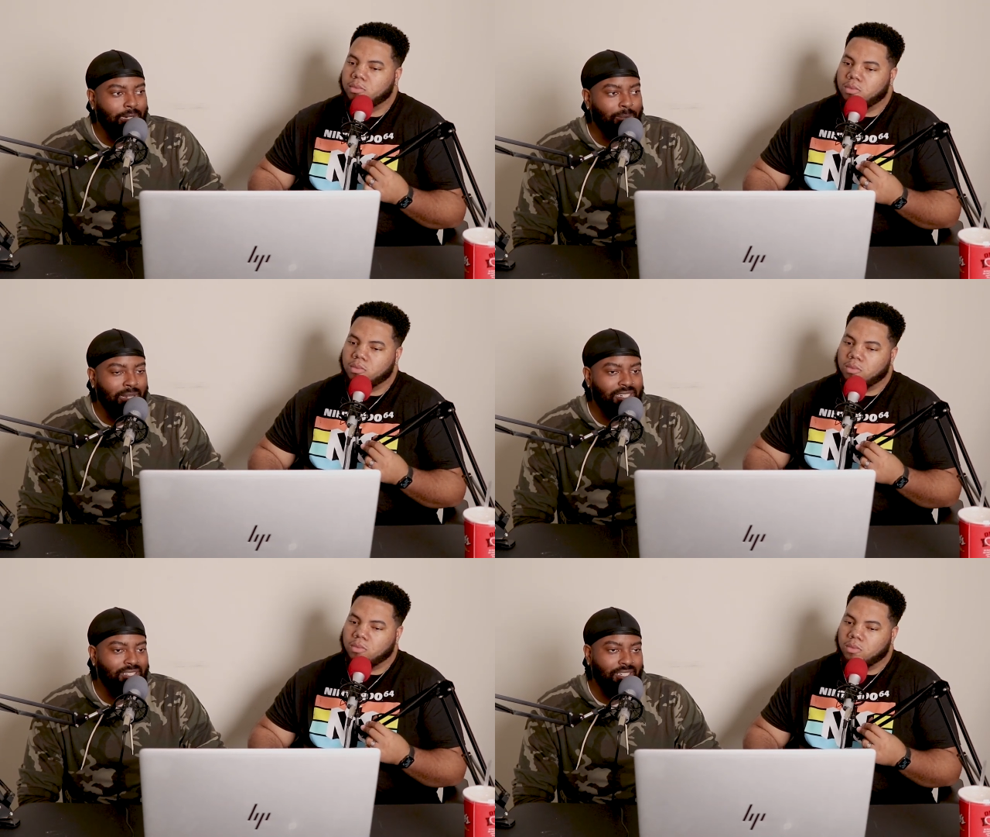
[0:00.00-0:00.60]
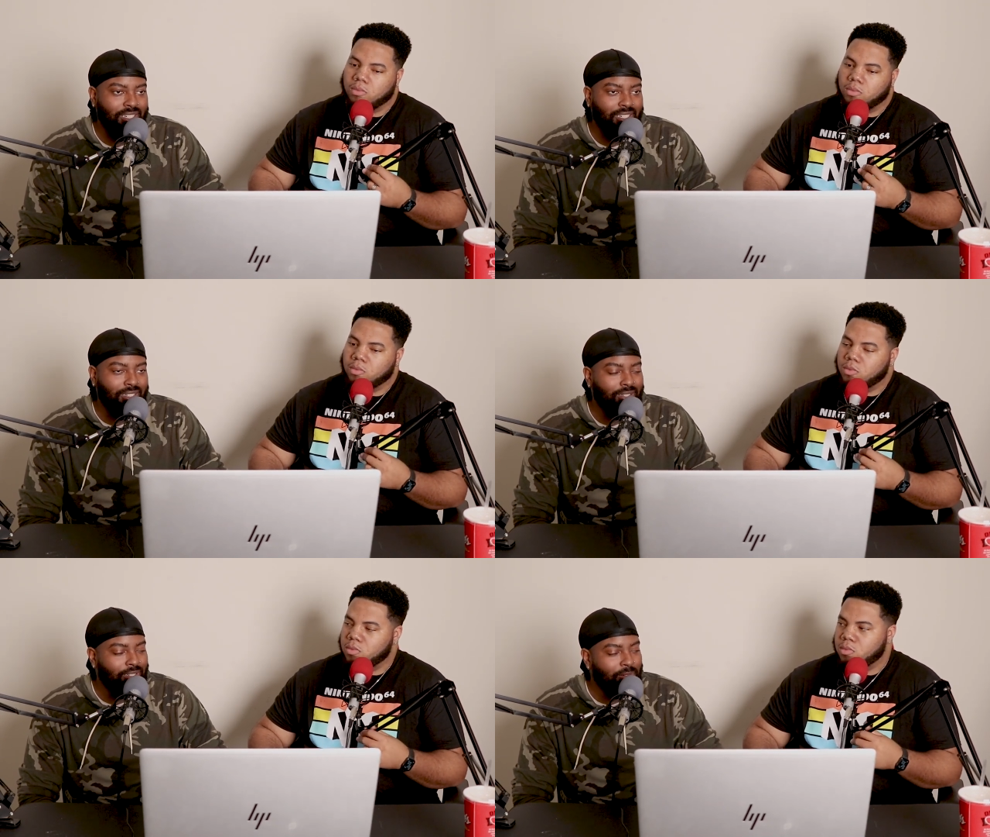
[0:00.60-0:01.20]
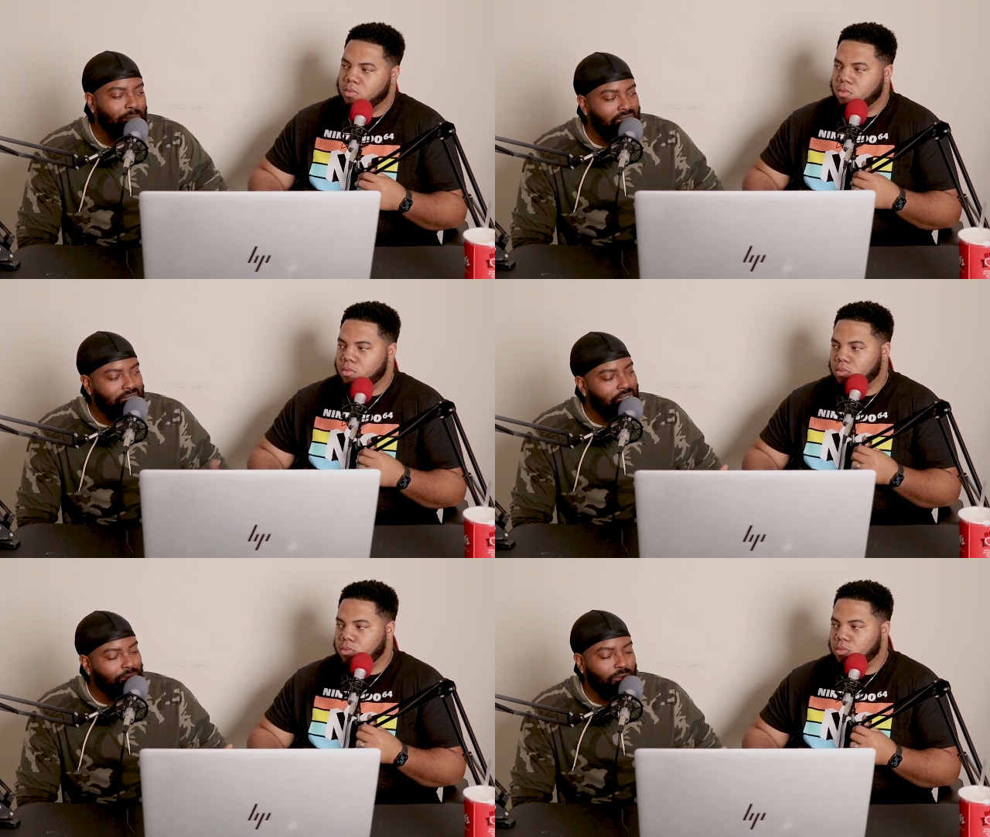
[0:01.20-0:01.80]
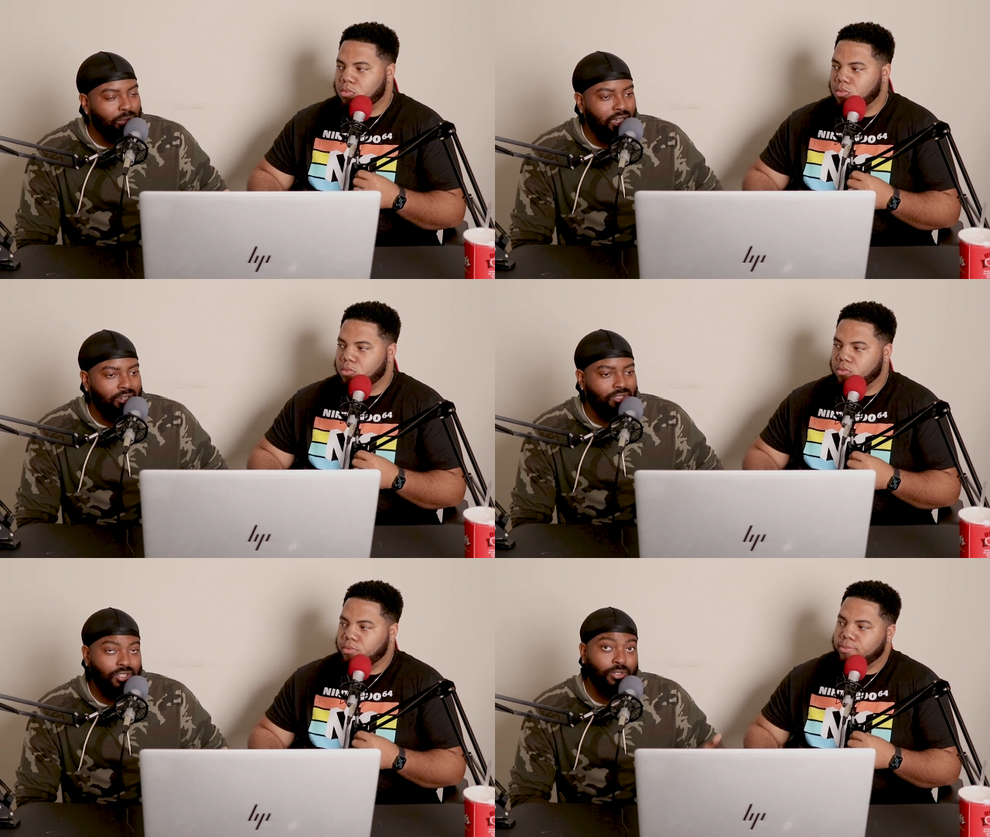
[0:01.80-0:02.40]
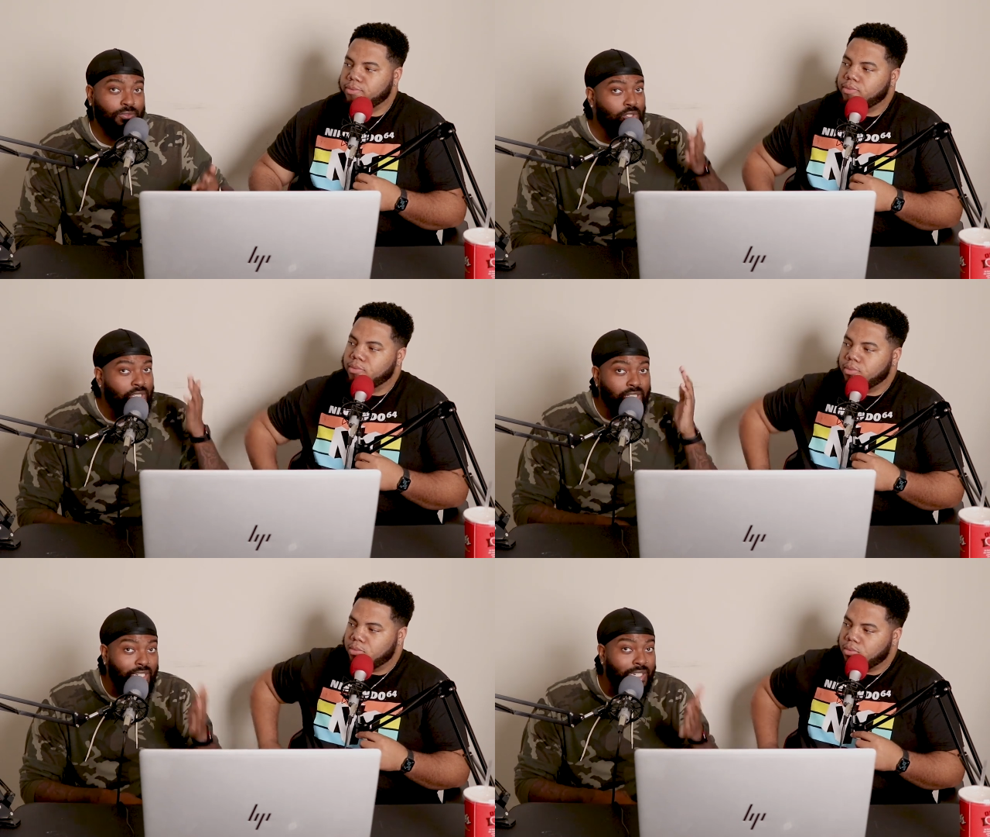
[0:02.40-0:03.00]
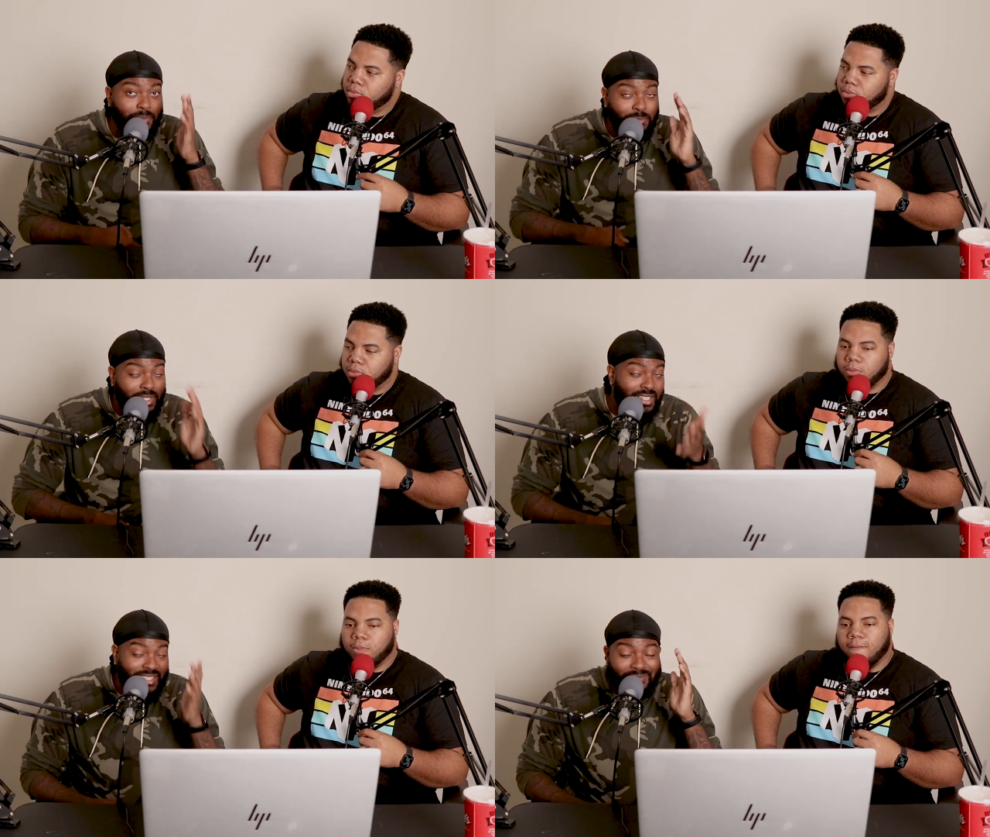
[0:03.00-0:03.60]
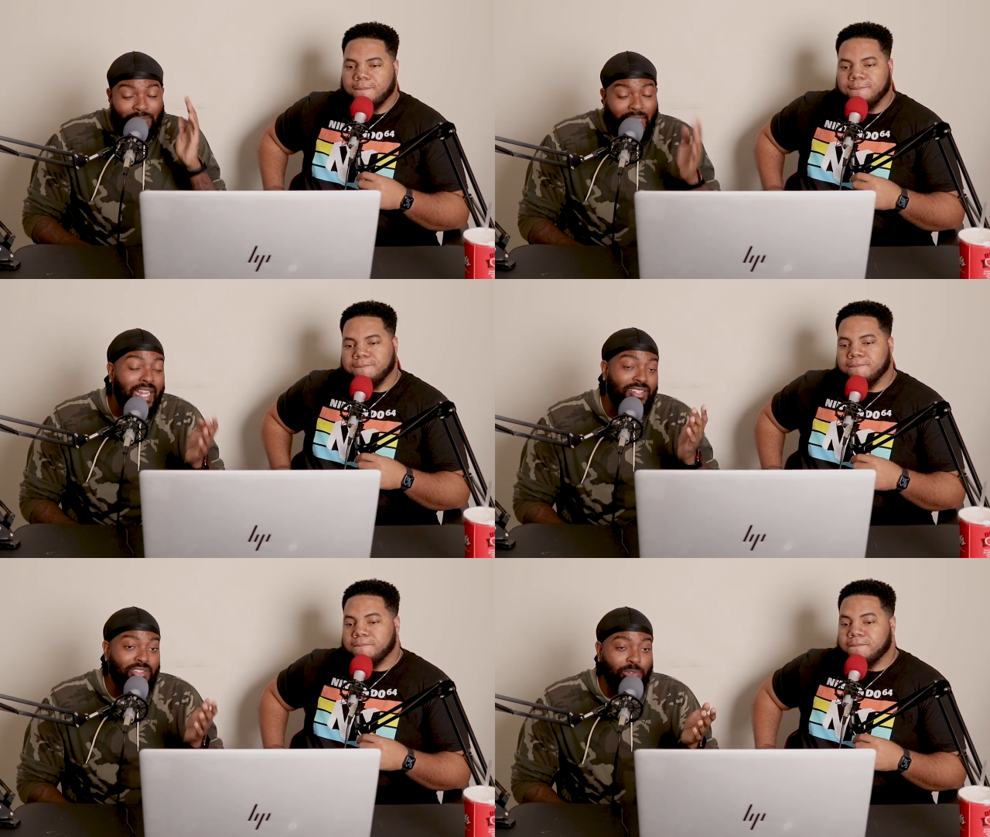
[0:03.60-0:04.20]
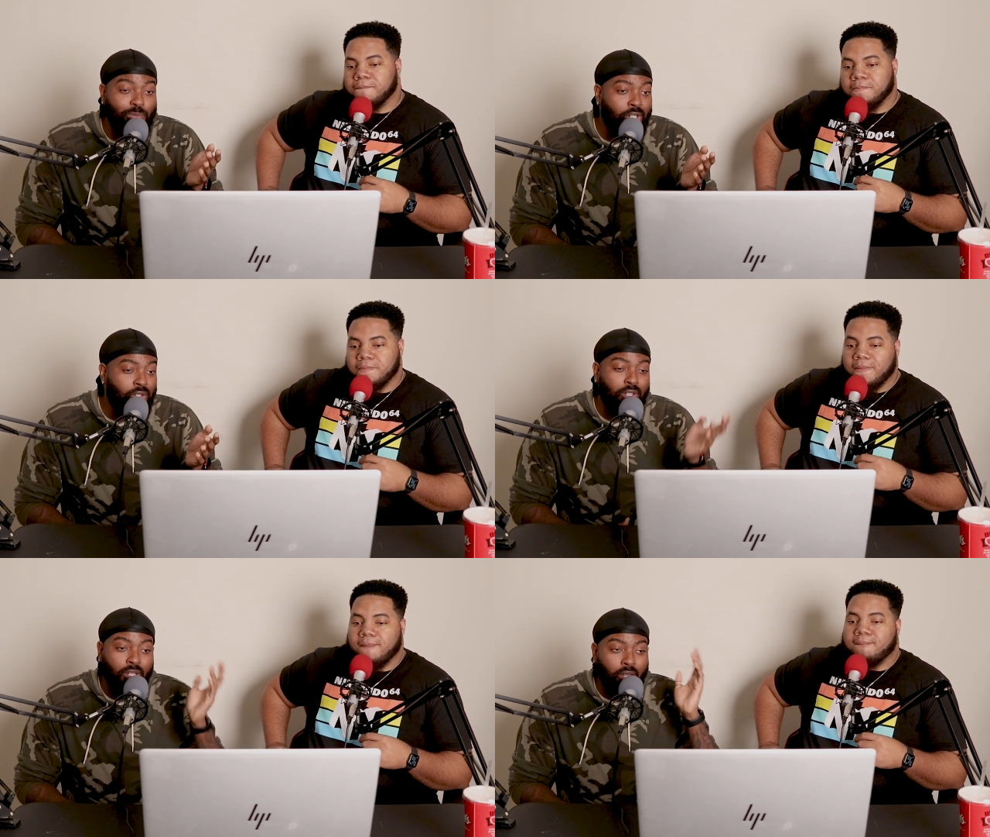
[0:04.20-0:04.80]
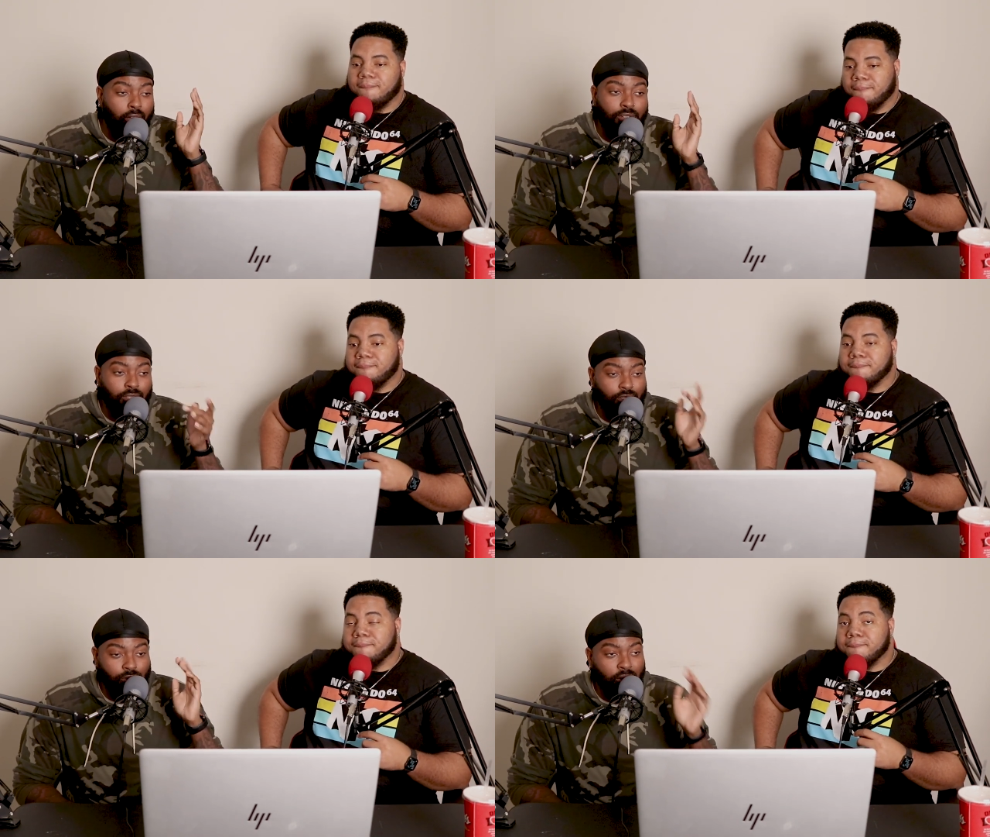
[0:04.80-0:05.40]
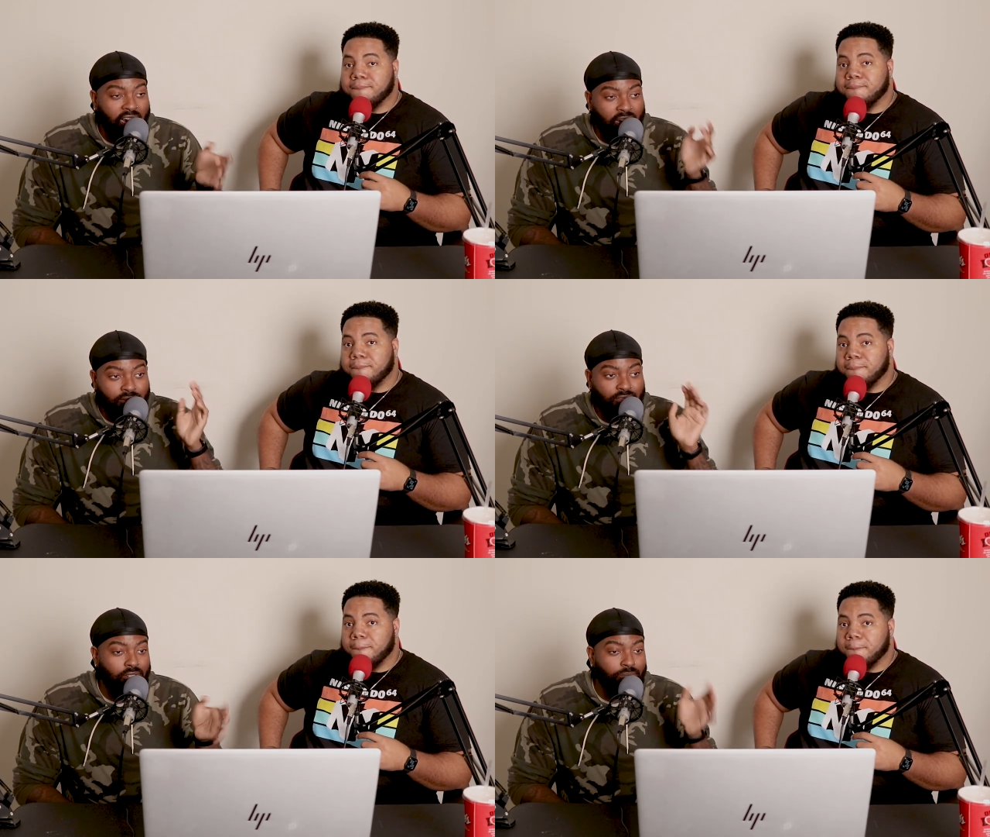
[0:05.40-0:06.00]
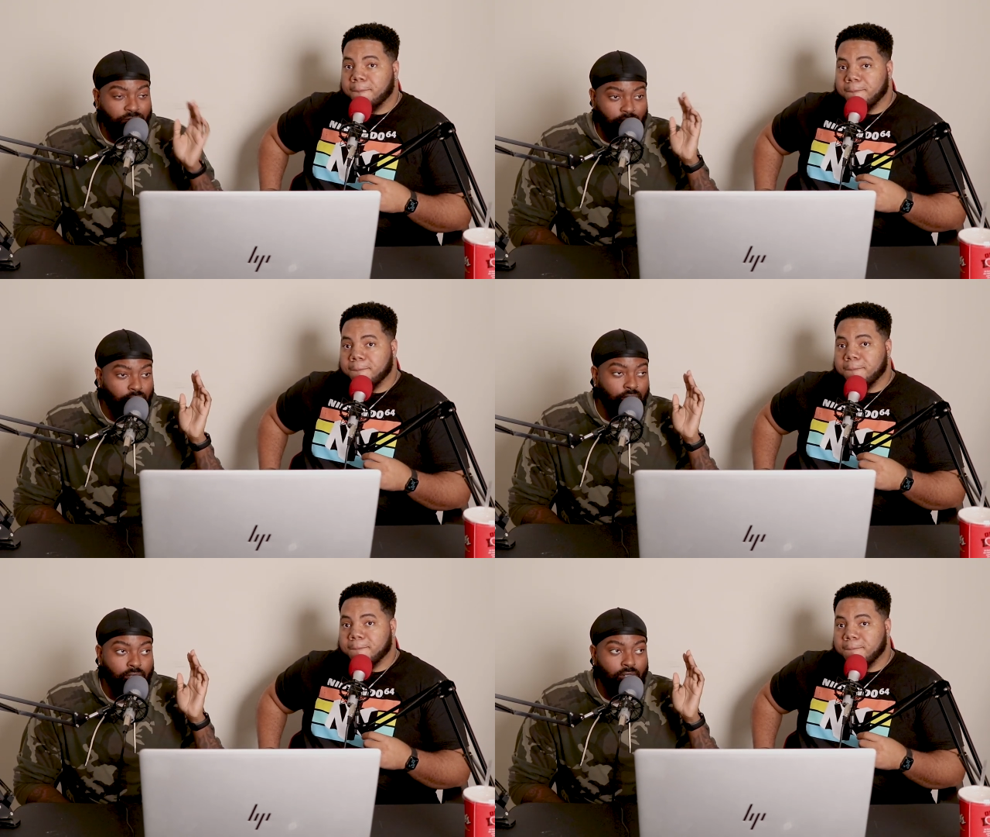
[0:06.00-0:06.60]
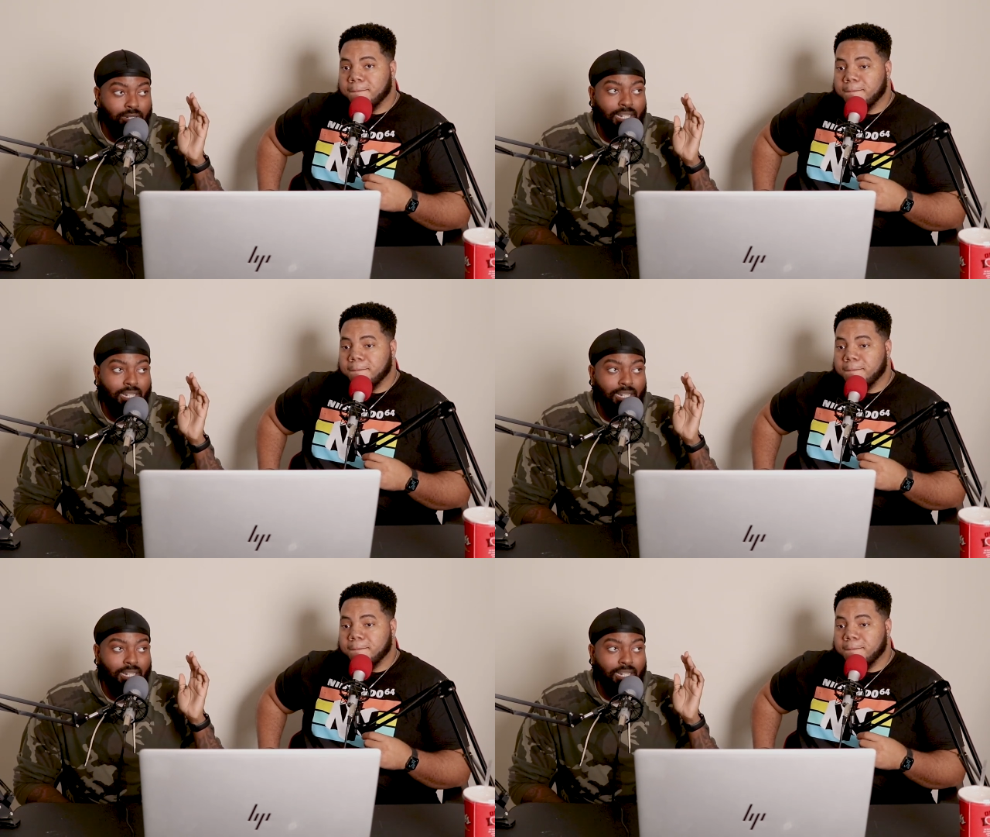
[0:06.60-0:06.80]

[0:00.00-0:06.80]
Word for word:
Speaker 1: it makes it even better. So if you can get it mixed and mastered, bro, I think you have something